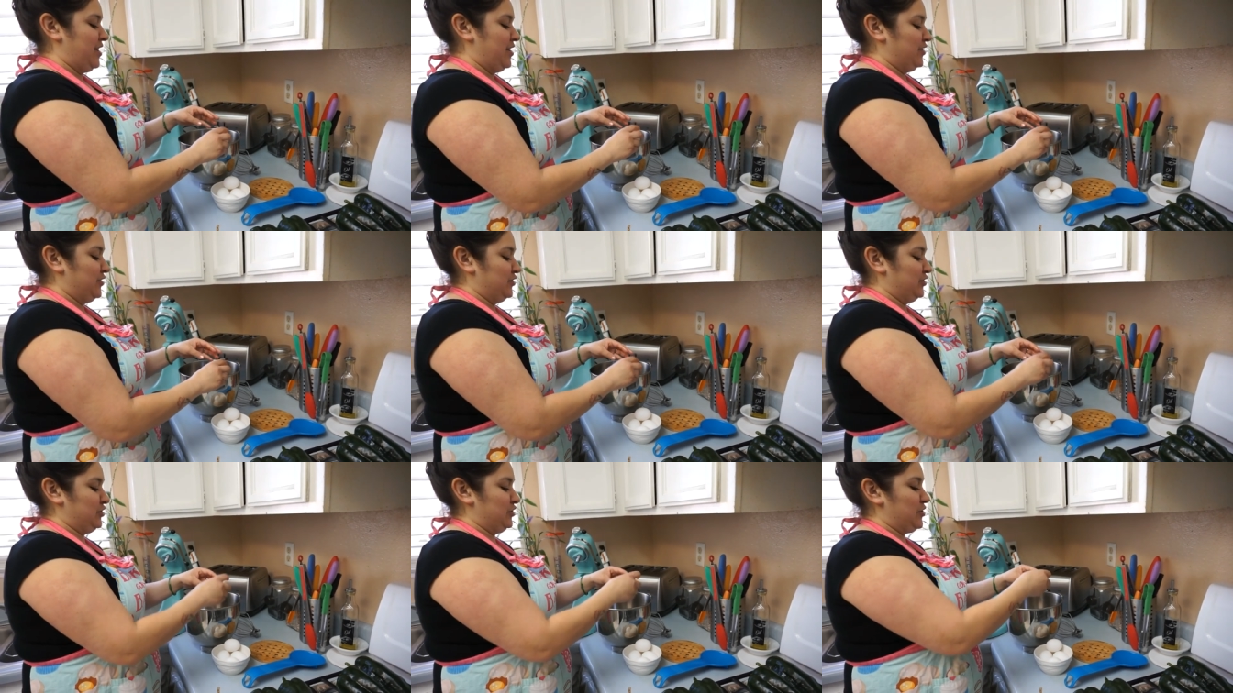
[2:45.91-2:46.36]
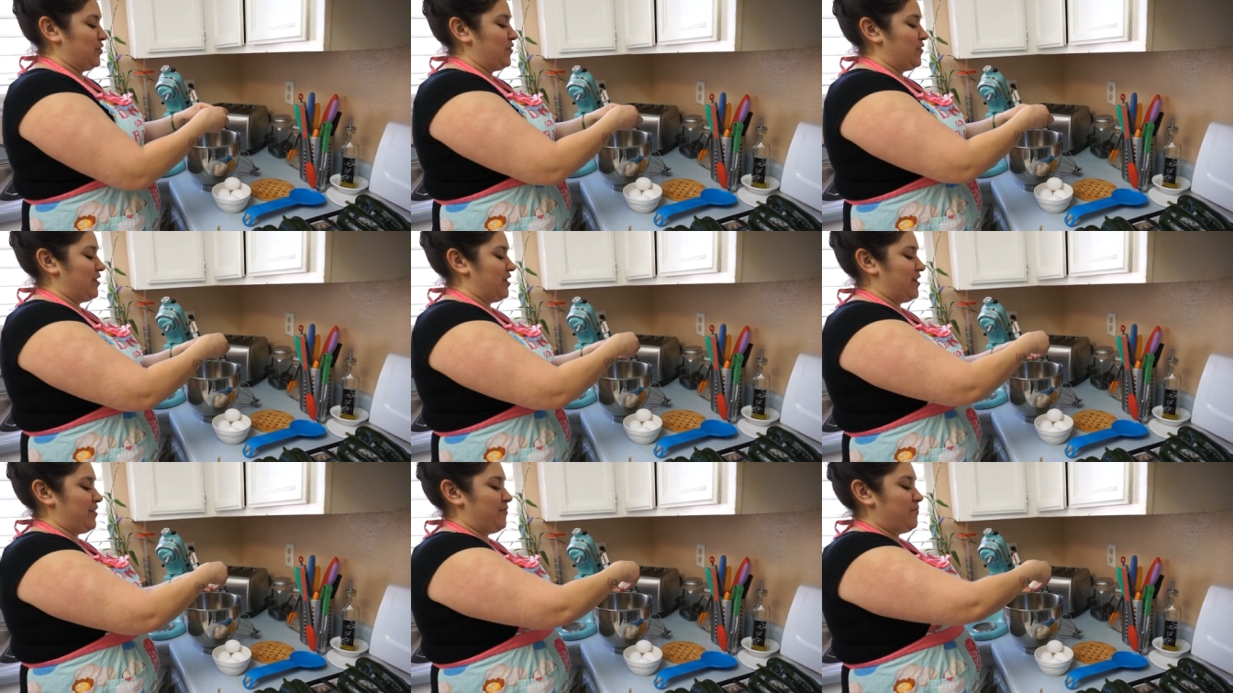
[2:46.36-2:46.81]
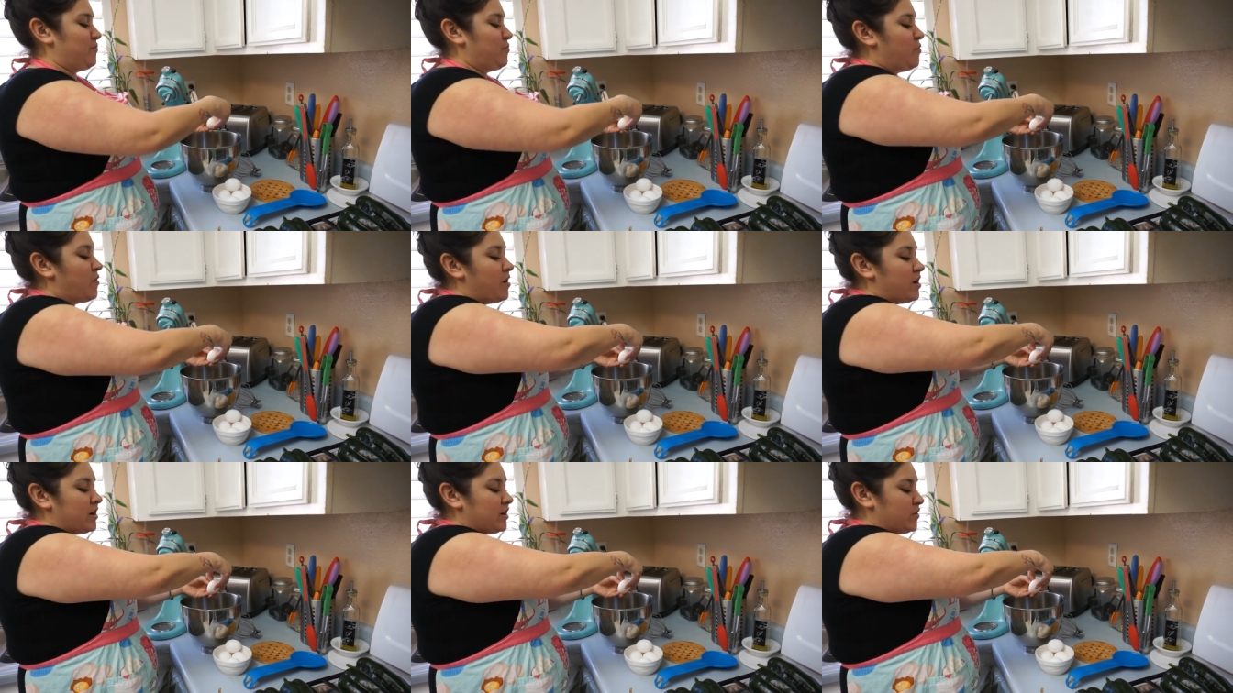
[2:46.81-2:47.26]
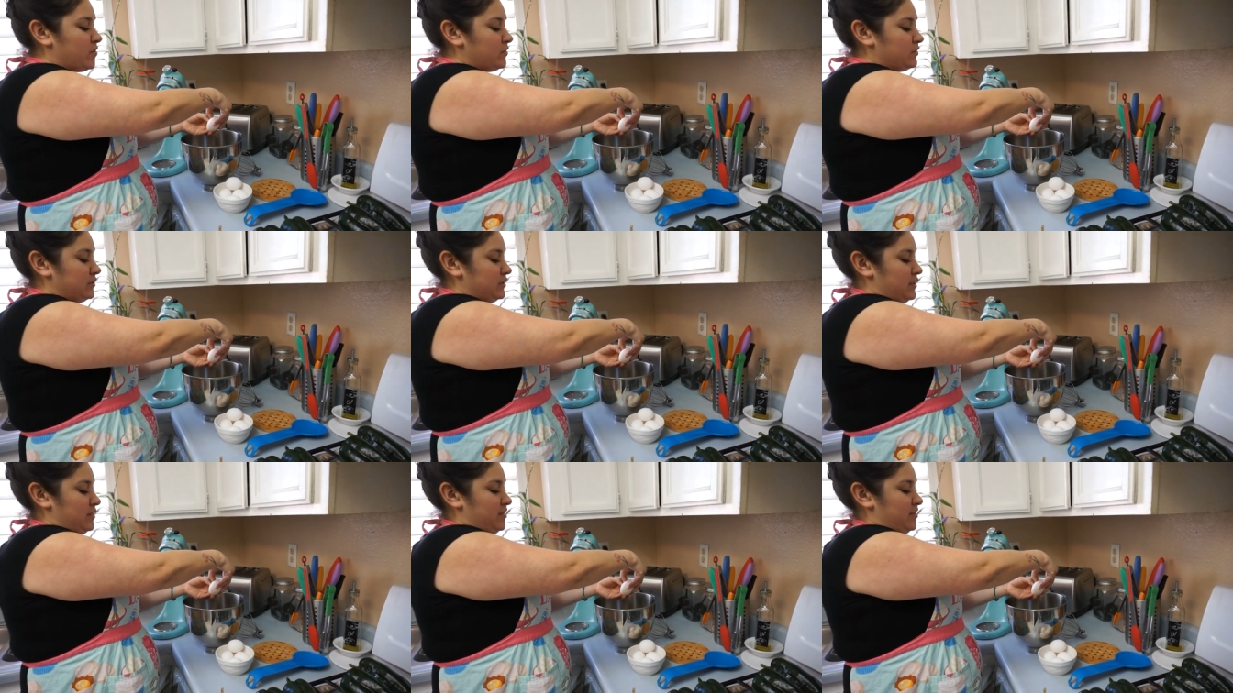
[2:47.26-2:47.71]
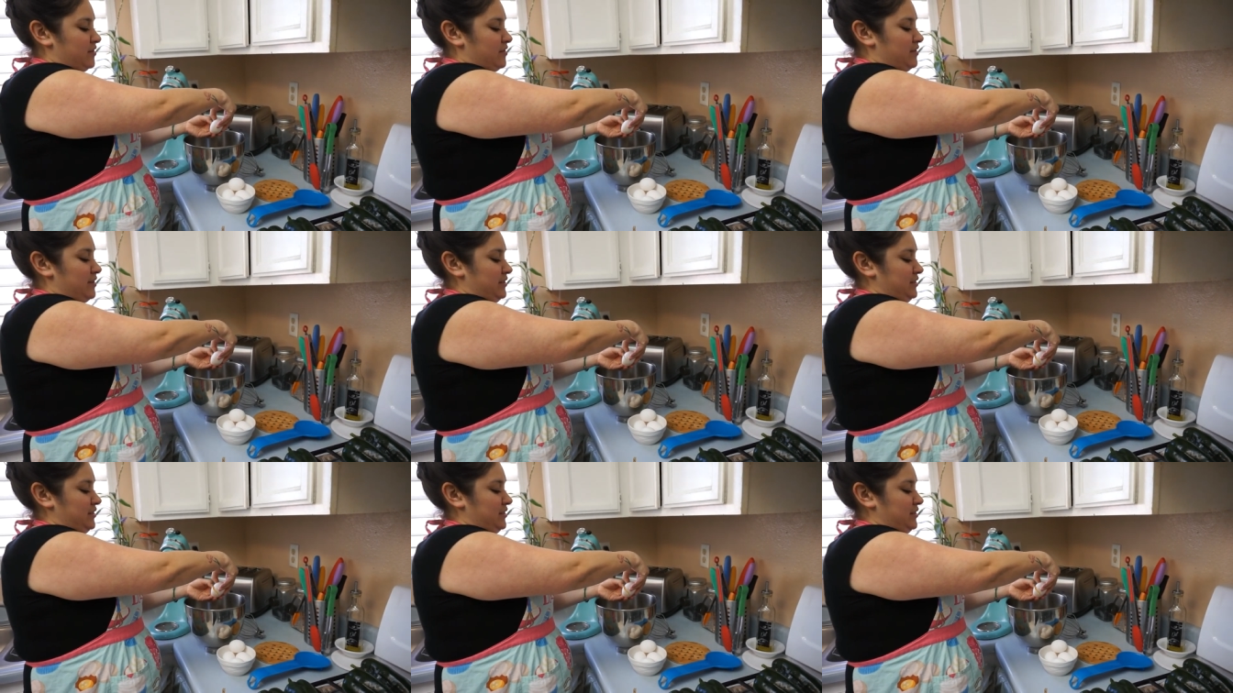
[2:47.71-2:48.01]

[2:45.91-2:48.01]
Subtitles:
So if one goes in there,